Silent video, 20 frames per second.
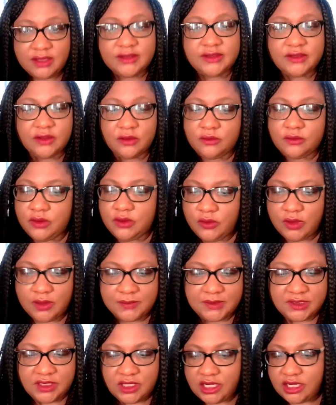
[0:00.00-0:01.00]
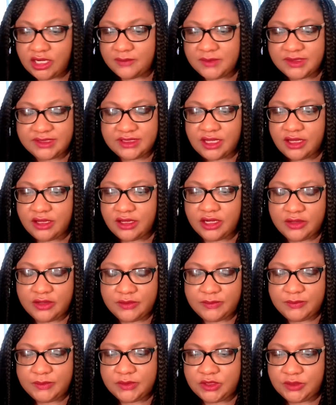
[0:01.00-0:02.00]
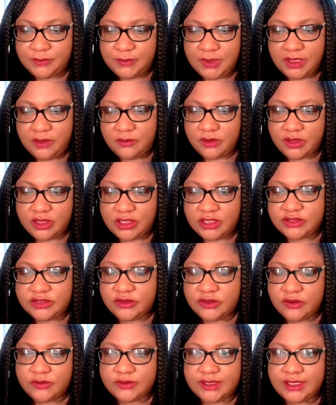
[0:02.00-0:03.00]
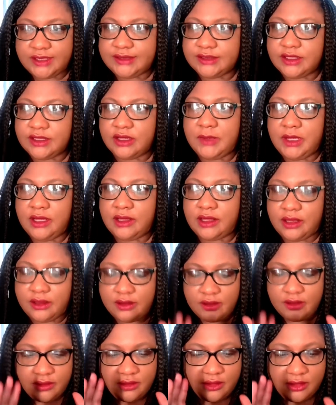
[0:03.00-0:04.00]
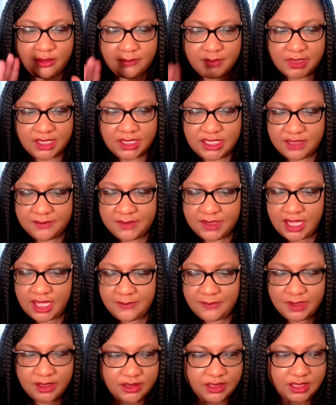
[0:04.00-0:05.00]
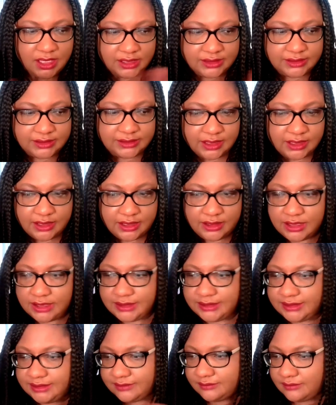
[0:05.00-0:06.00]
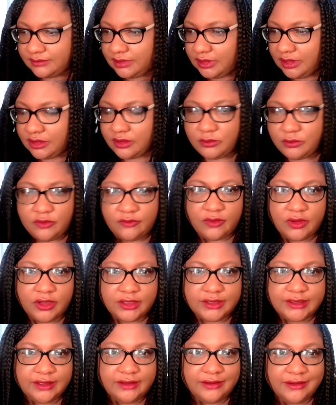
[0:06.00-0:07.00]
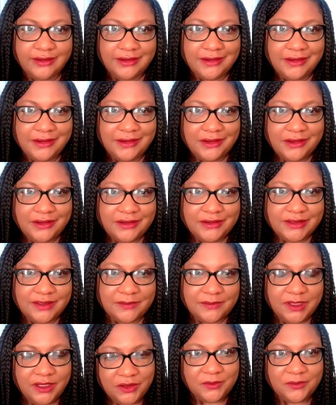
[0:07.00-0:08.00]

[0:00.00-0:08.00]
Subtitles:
So New Amsterdam is not going to be one of these shows that's going to be like, pandemic happened, it's done, let's, you know, move on to something new.